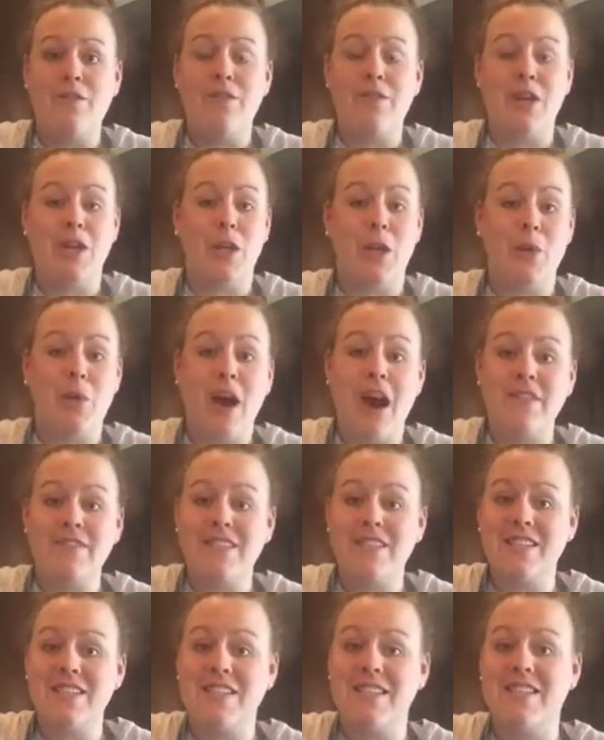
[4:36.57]
You have to
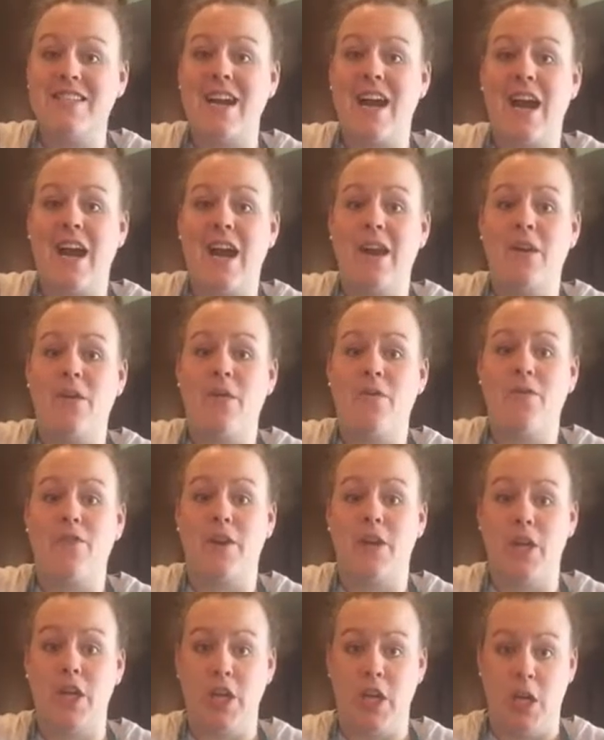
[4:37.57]
decide for
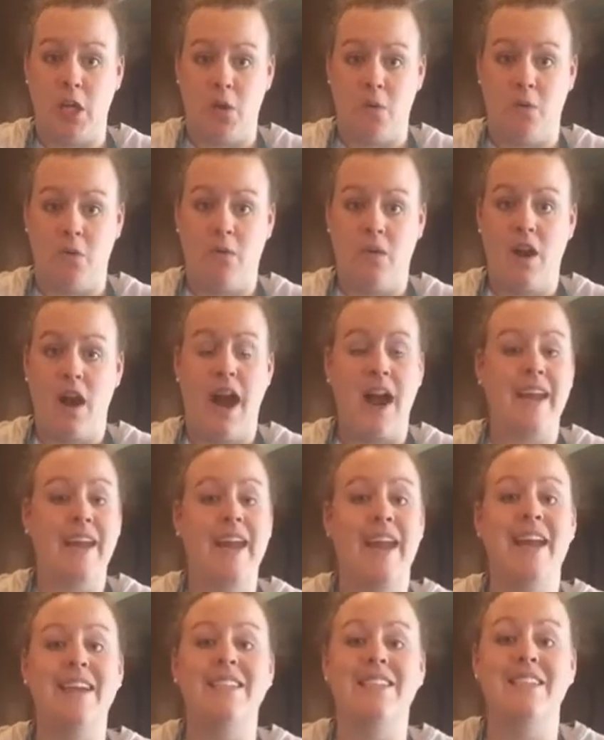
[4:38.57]
you. I
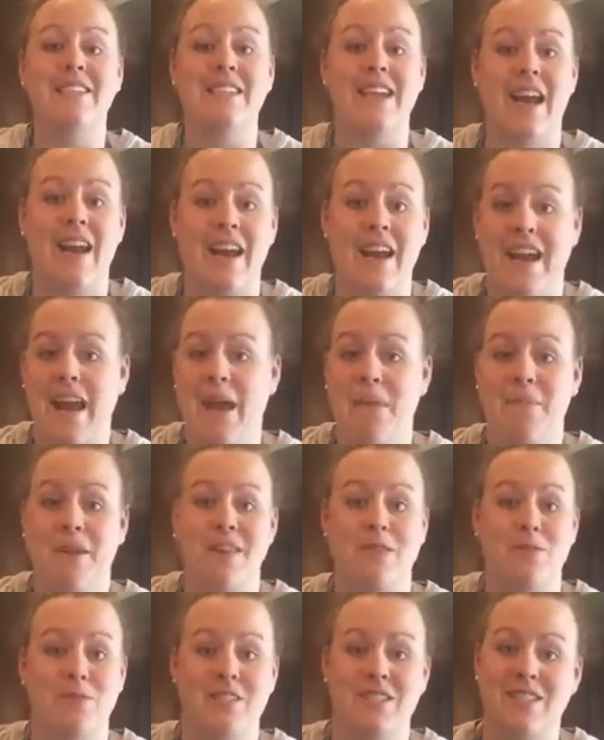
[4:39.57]
can't decide. I can't make
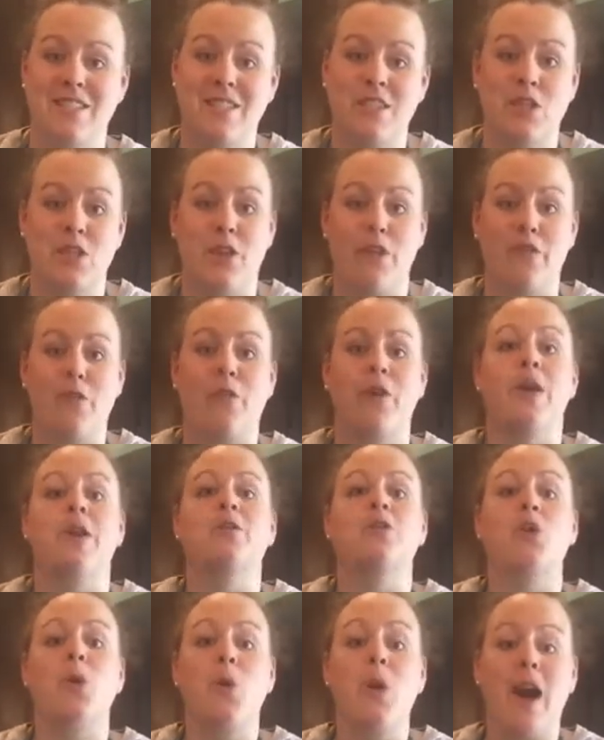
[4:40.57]
those decisions for you.
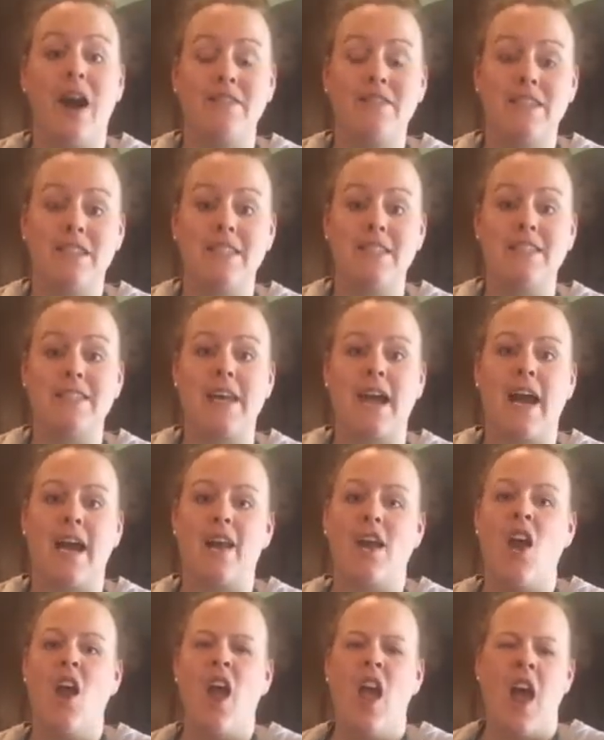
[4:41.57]
So you have to decide,
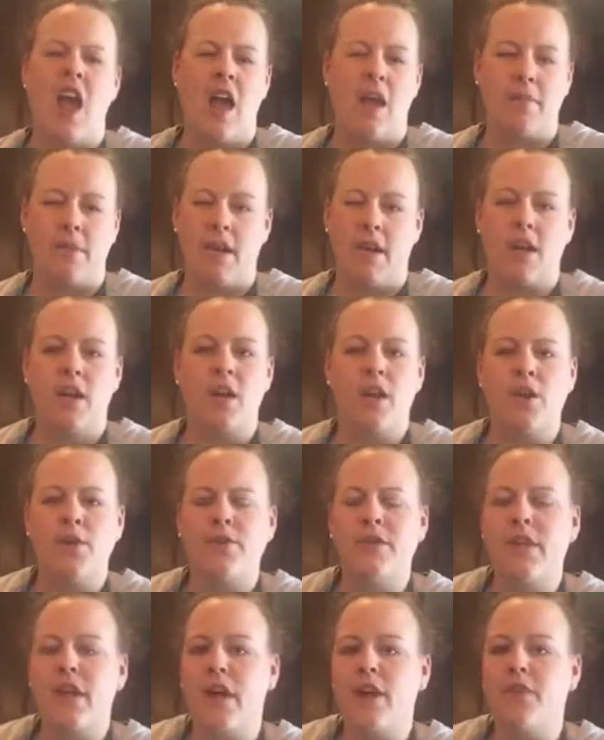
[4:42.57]
am I going to go to
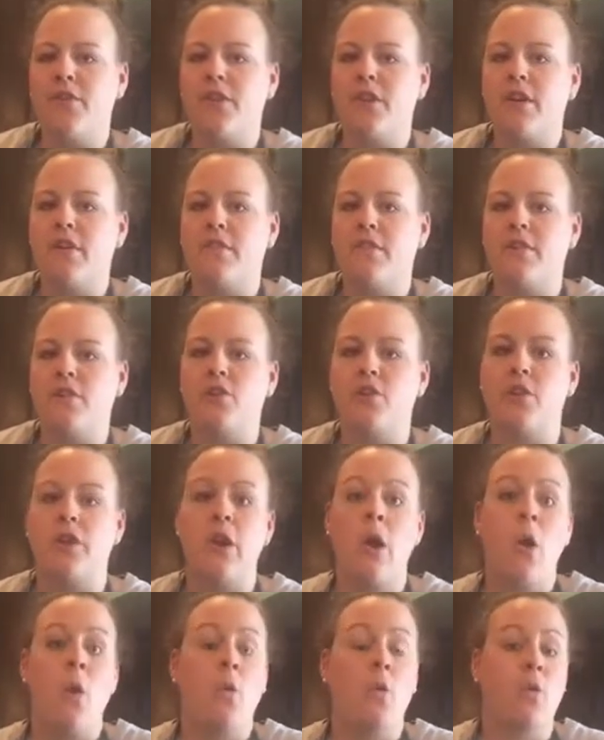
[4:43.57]
the healthier version,
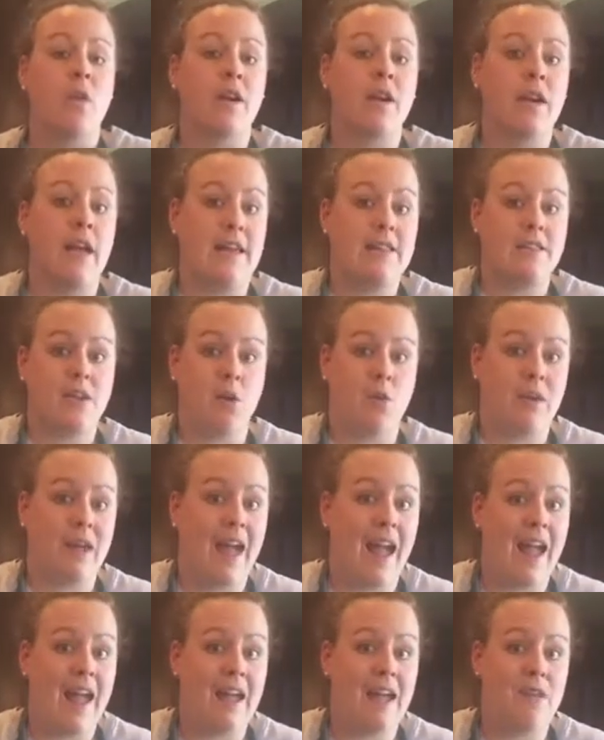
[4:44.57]
or is it
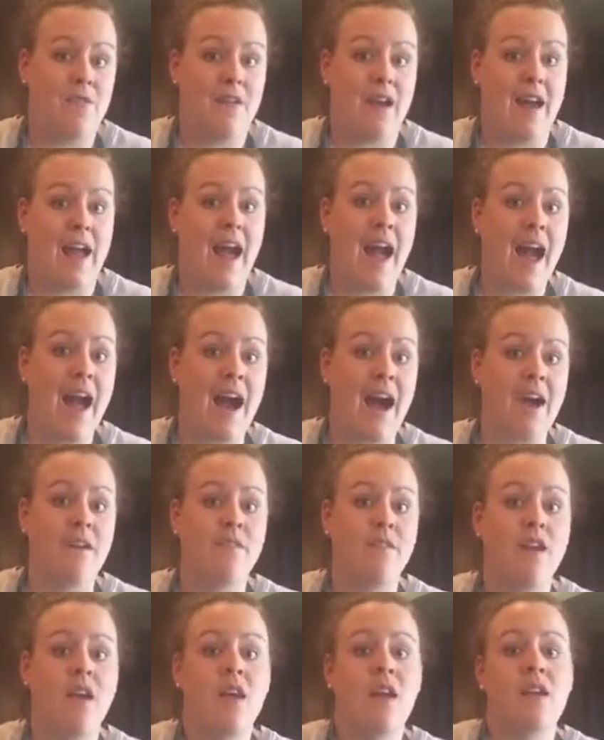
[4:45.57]
okay if I have
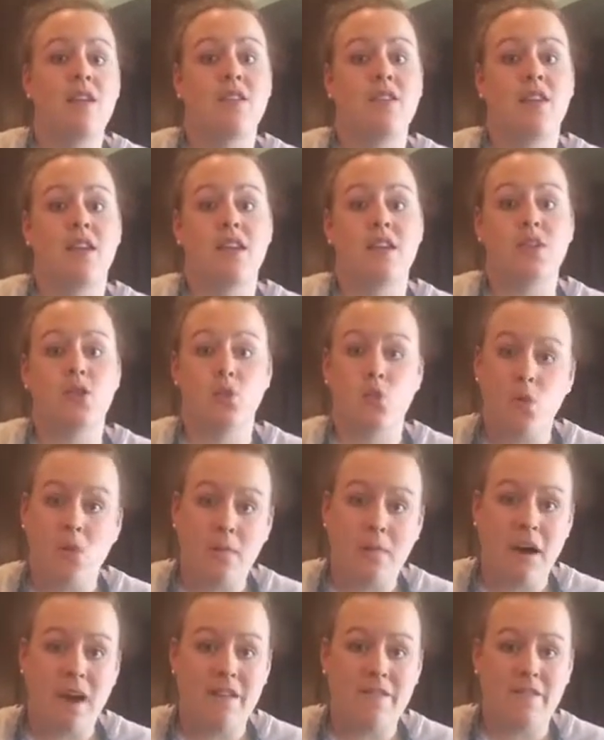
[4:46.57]
the
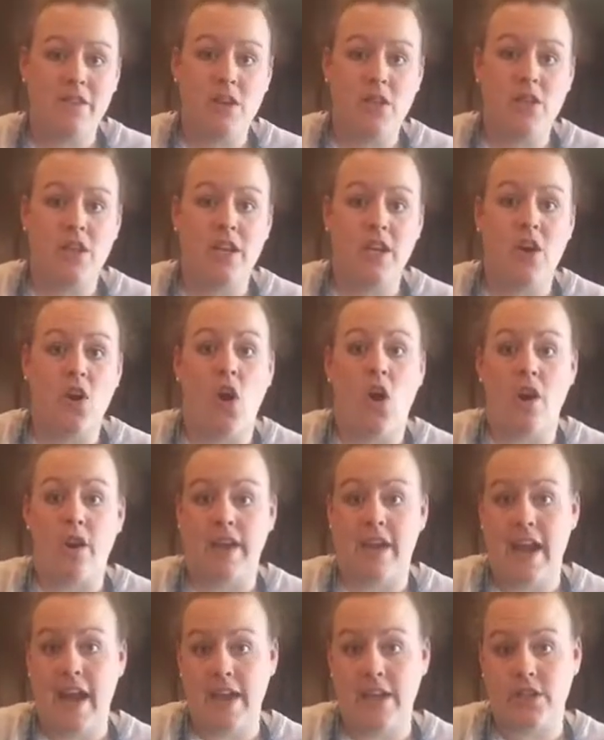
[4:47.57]
store-bought version on
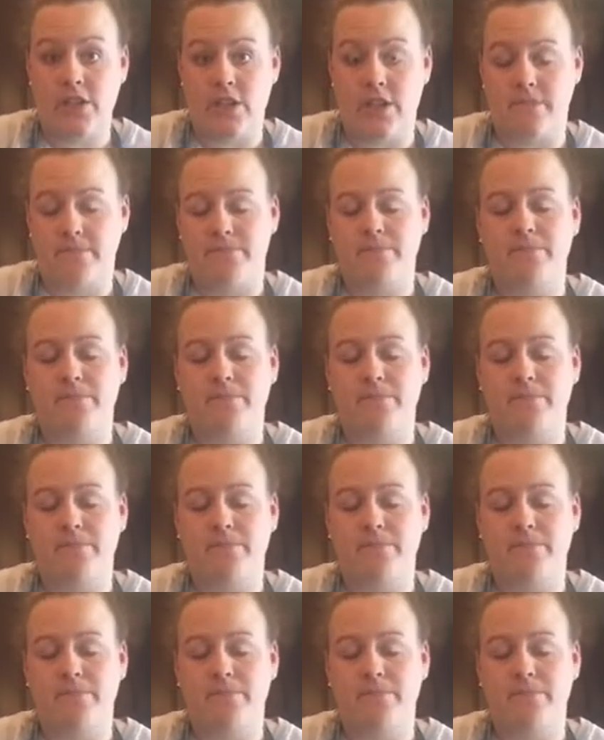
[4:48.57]
occasion?